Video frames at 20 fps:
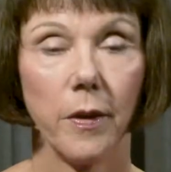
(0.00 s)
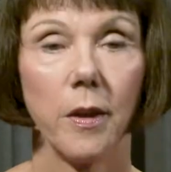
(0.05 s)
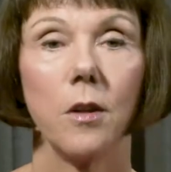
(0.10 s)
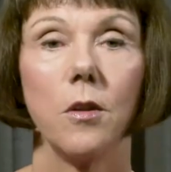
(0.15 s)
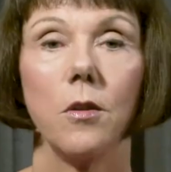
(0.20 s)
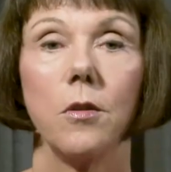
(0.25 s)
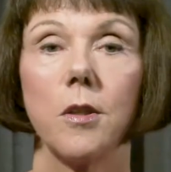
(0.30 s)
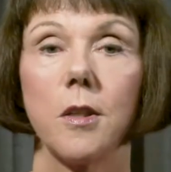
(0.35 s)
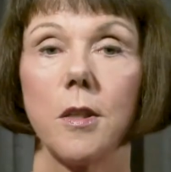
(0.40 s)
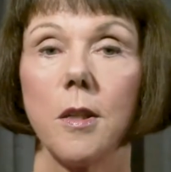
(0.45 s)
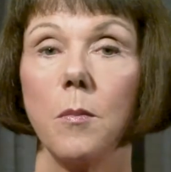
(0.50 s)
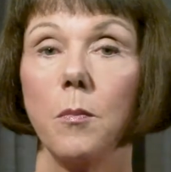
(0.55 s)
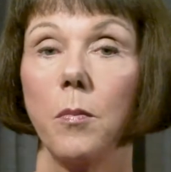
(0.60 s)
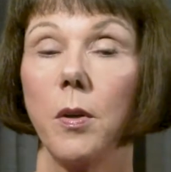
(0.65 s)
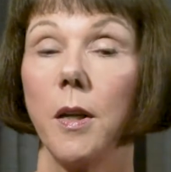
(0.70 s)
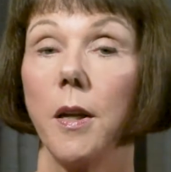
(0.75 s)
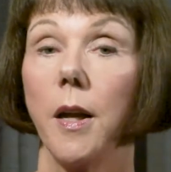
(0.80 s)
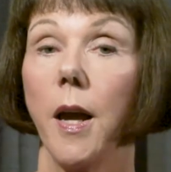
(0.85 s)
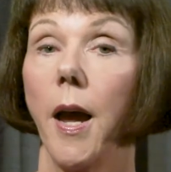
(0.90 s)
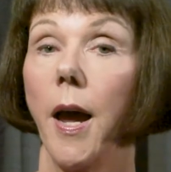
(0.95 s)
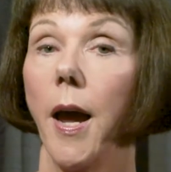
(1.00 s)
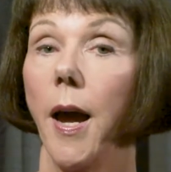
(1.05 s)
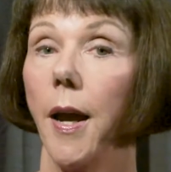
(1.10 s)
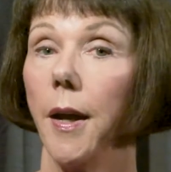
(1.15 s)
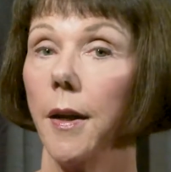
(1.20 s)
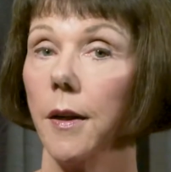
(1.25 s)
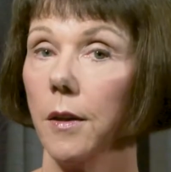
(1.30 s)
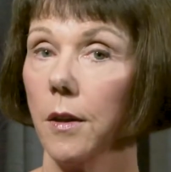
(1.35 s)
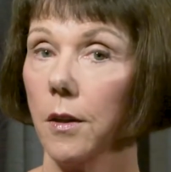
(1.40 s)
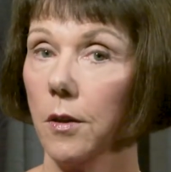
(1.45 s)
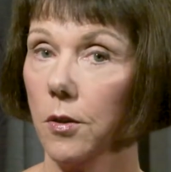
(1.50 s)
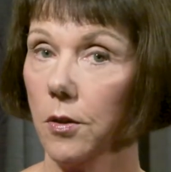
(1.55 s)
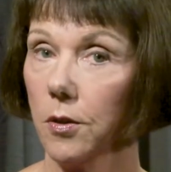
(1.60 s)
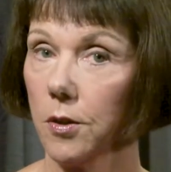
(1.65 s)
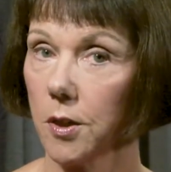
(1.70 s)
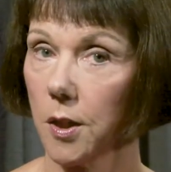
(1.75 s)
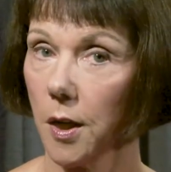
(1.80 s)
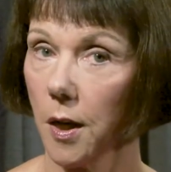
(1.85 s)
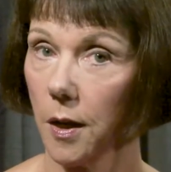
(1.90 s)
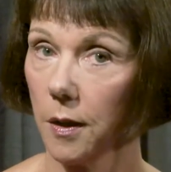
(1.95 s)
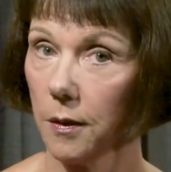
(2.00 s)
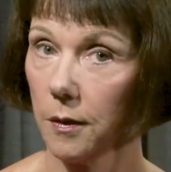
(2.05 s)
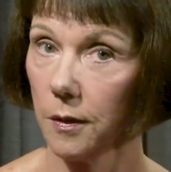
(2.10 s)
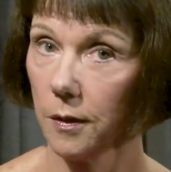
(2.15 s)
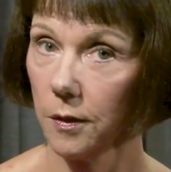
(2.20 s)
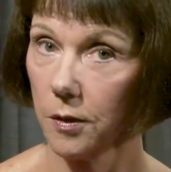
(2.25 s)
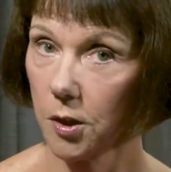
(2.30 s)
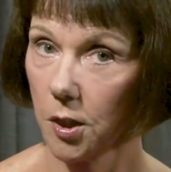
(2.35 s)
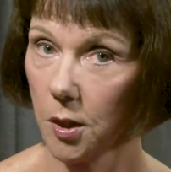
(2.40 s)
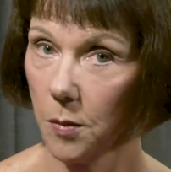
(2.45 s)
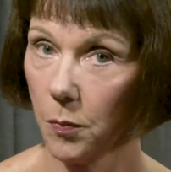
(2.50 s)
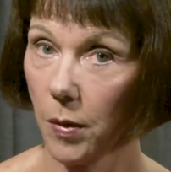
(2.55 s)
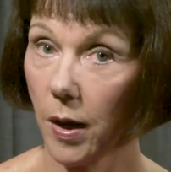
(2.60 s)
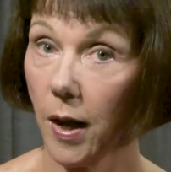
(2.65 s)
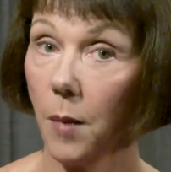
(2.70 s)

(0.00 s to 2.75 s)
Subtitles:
You simply angle your tongue tip